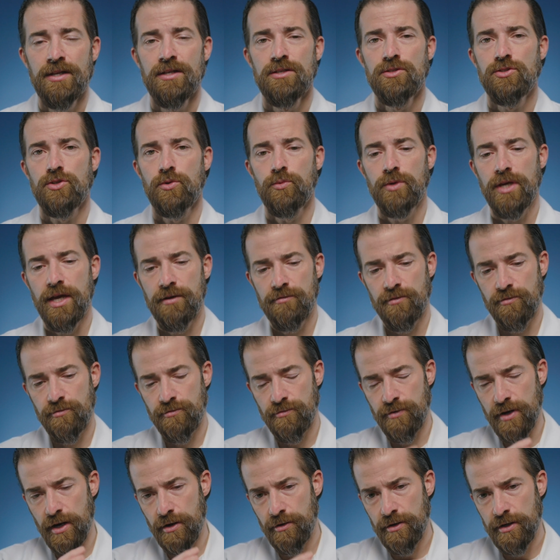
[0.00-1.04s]
So we have a
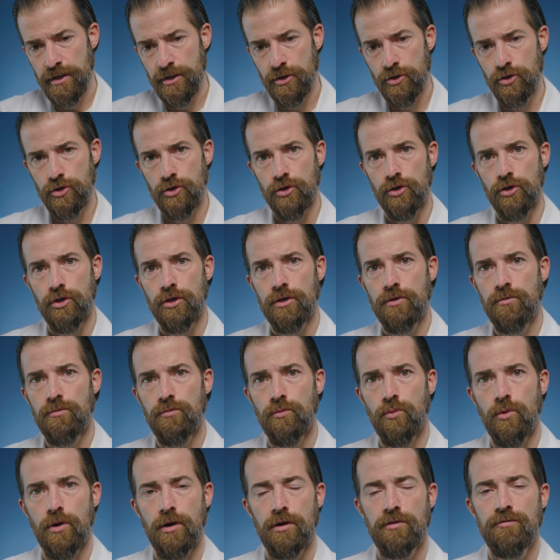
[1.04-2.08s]
very good
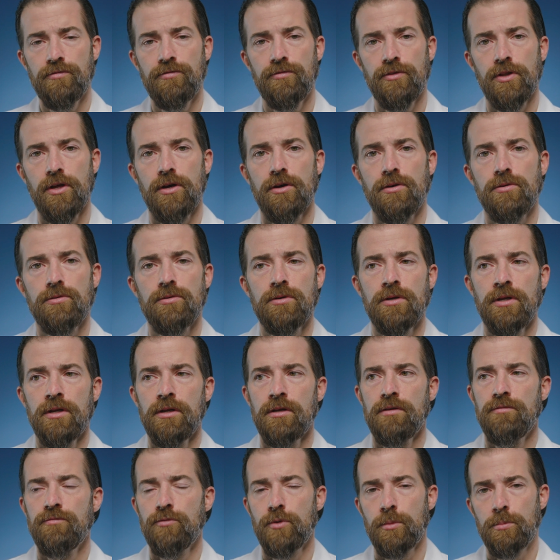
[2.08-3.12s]
workflow
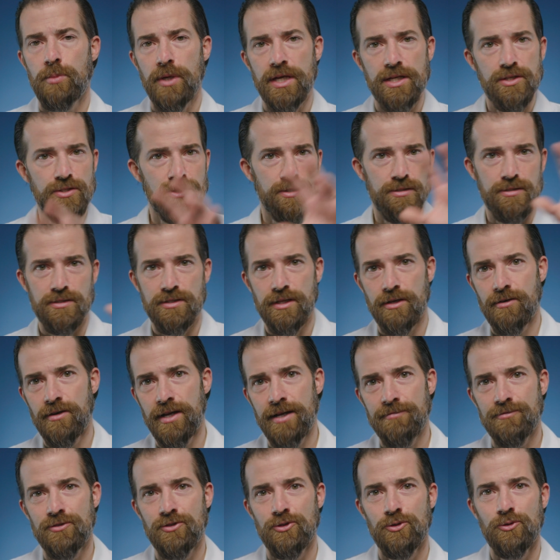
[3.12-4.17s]
for patients. They don't
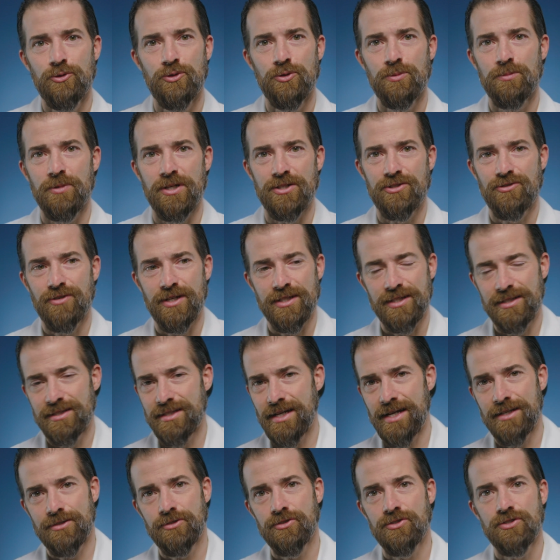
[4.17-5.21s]
have to do too much, right? The
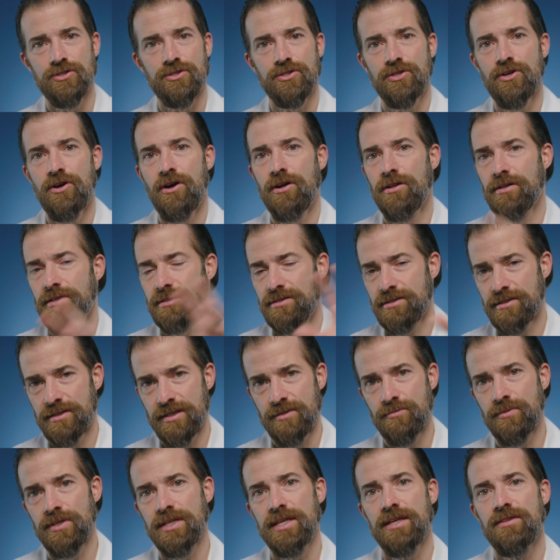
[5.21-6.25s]
doctors just call us and
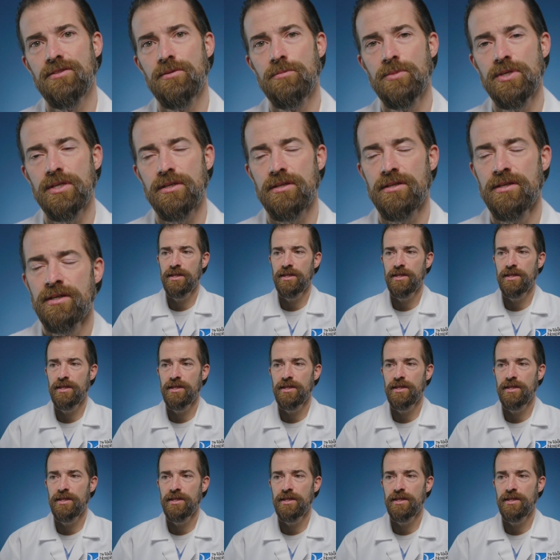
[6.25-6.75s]
then we get them in.